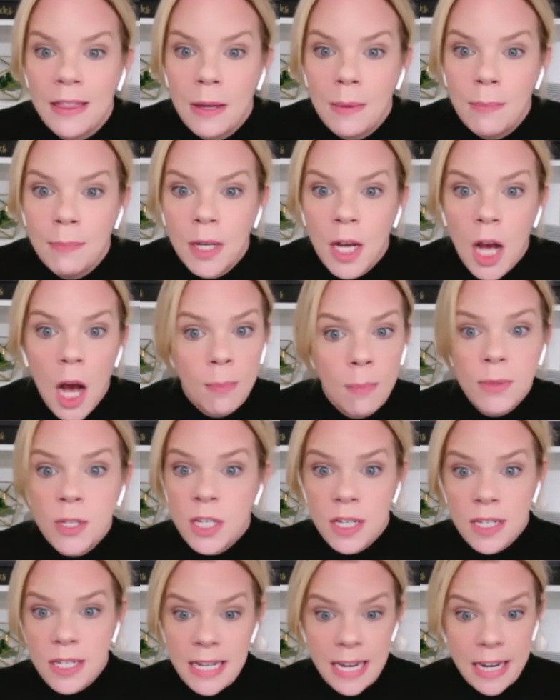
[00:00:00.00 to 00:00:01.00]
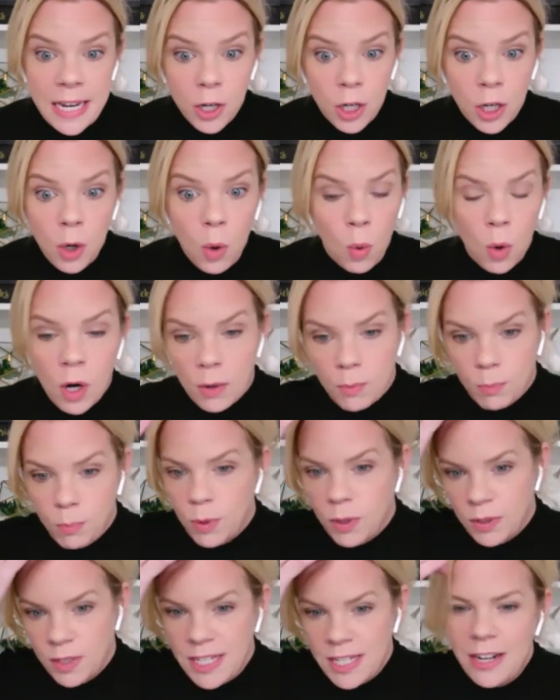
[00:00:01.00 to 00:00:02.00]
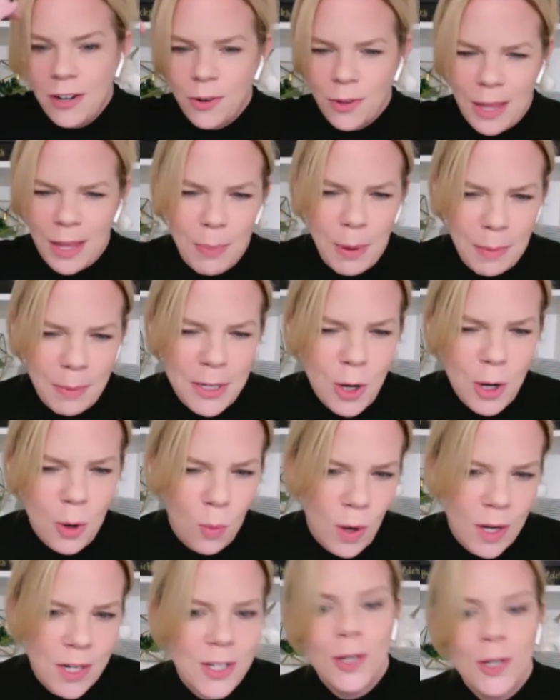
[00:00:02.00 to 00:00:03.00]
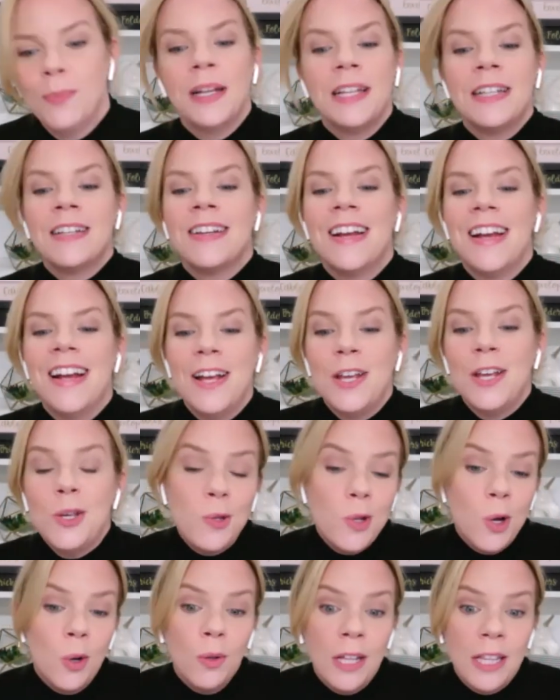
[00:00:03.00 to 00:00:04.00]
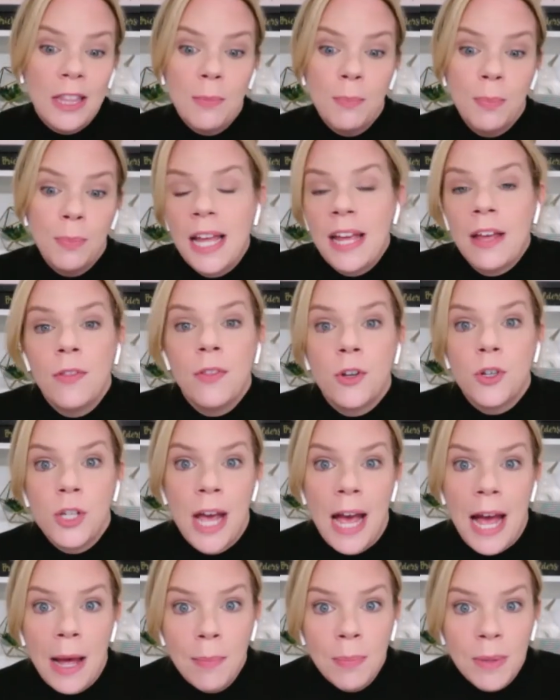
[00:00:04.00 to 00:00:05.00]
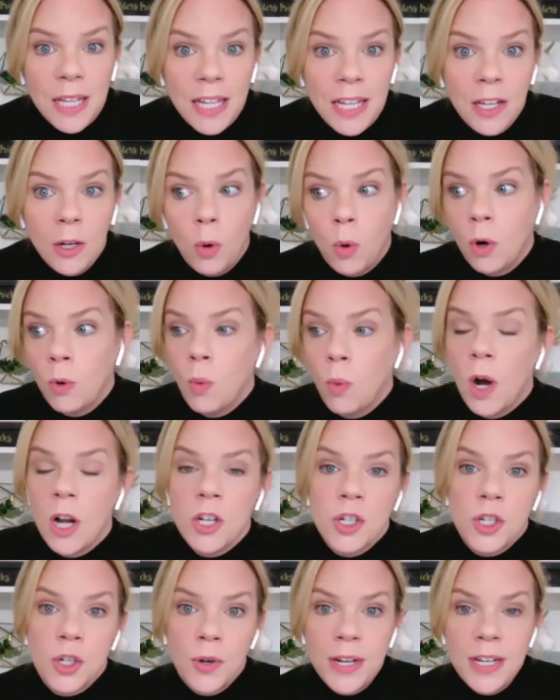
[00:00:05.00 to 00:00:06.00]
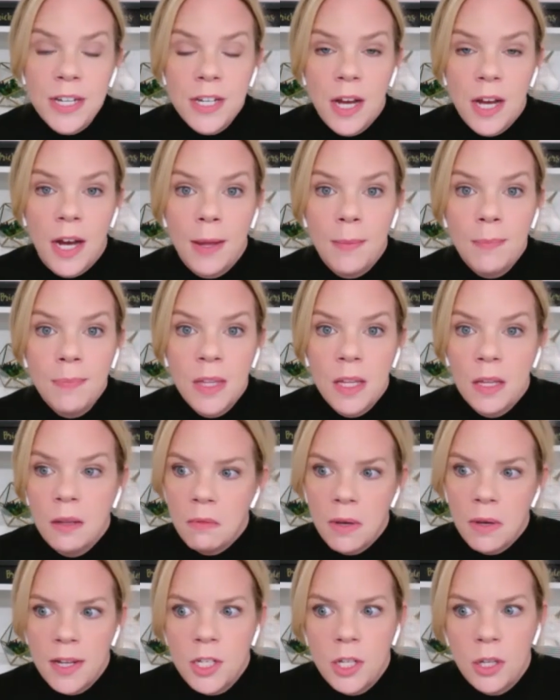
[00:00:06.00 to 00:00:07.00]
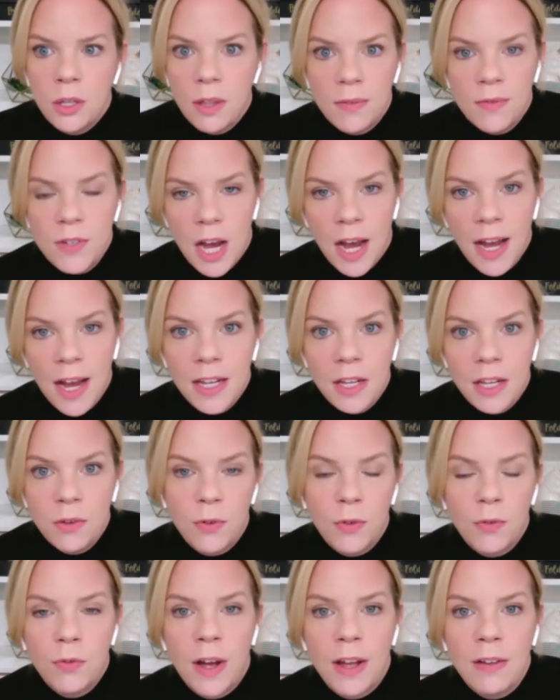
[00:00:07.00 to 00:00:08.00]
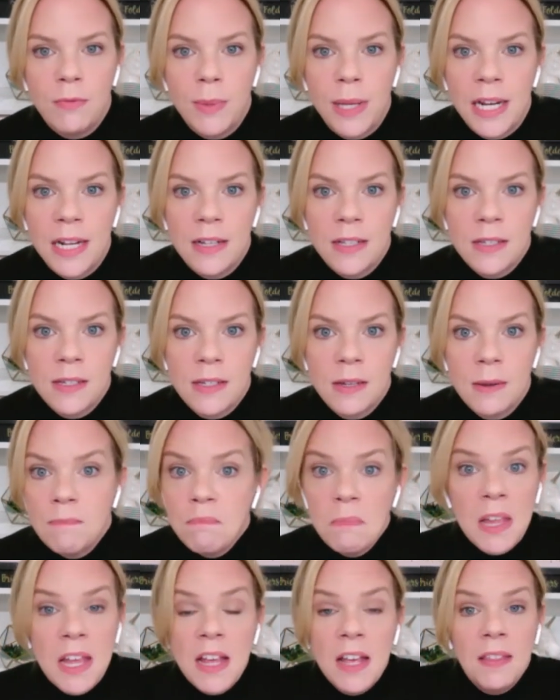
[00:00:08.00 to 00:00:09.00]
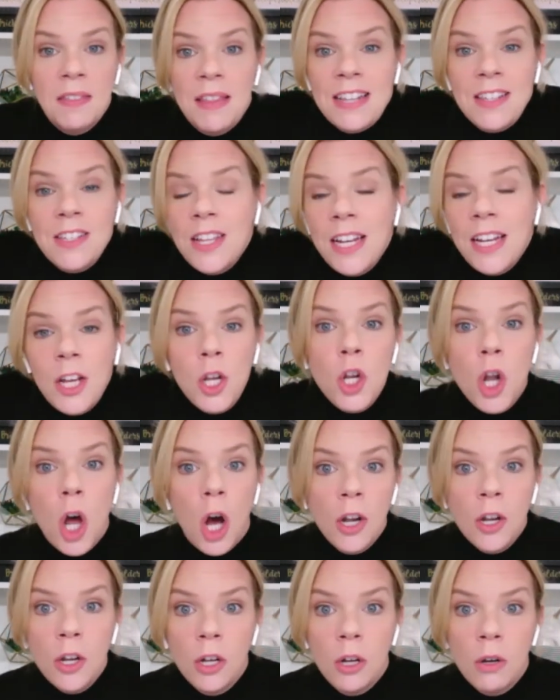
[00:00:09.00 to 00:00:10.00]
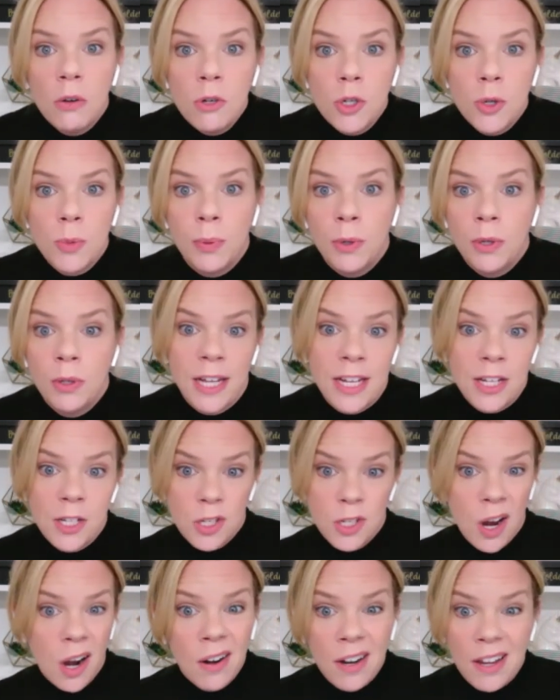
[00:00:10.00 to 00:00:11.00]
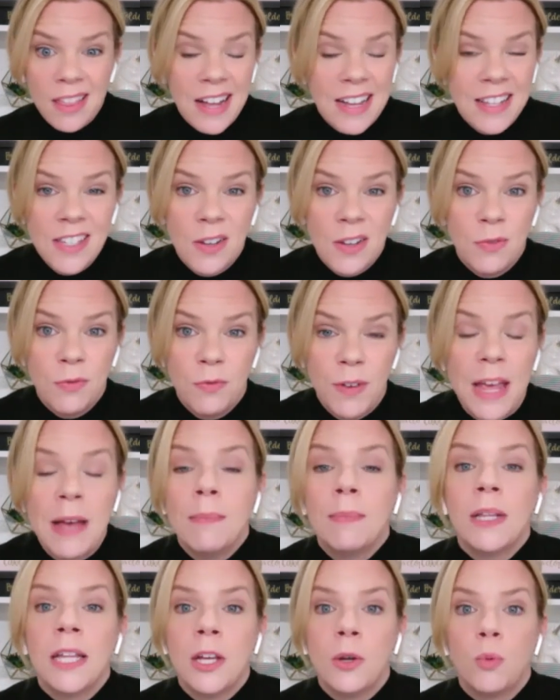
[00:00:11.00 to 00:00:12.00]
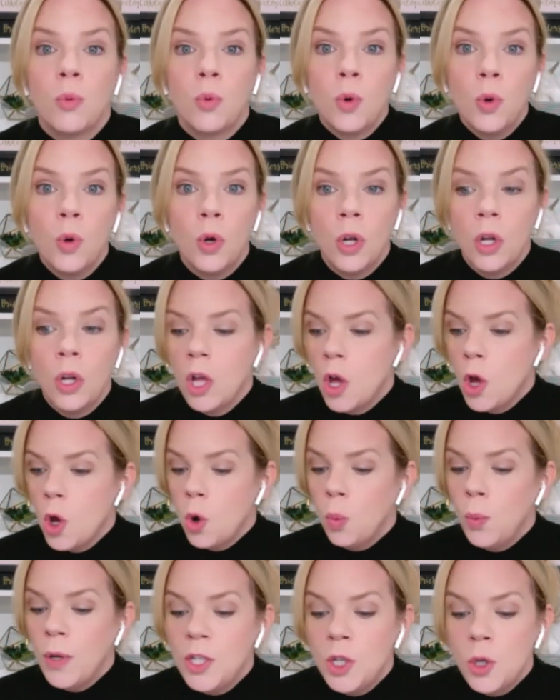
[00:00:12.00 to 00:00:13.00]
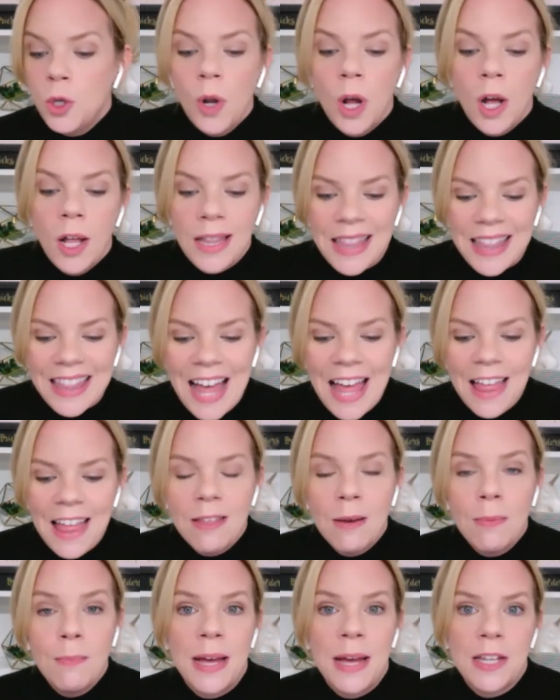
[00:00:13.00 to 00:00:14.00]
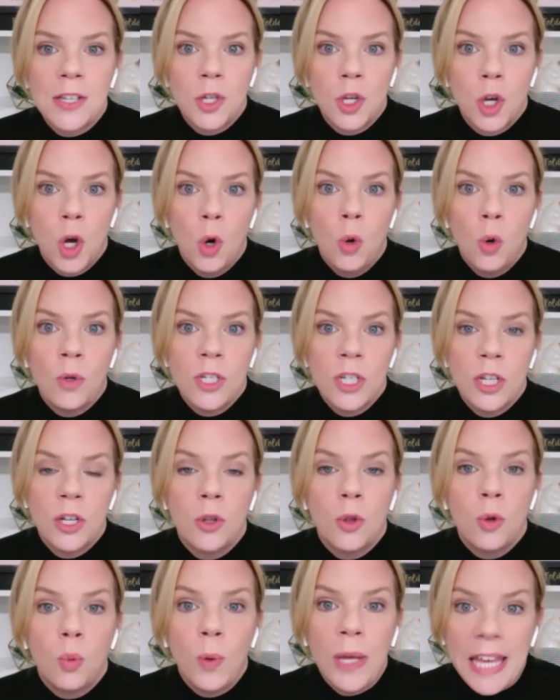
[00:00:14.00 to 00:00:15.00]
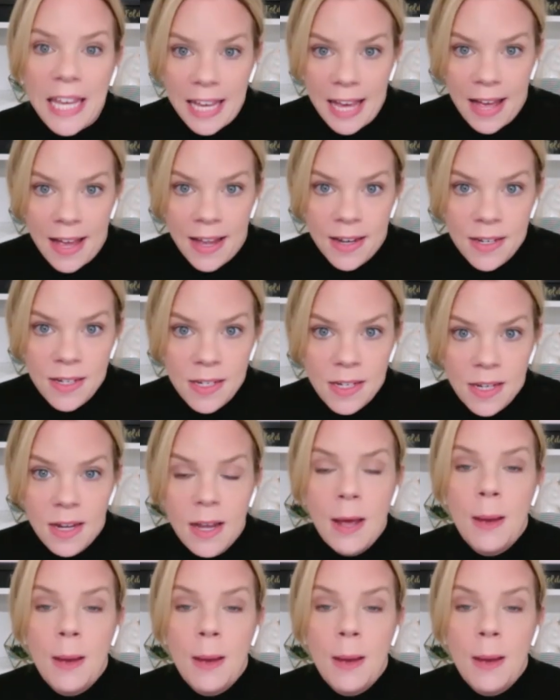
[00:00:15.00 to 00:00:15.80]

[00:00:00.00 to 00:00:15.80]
them come to dinner, or well, dinner they probably don't want to, but you don't let them play on their tablet or watch screen time until they've tidied for 5 minutes. That's like a non-negotiable. Like, sorry, that's a family rule. We do not let the mess go till the weekend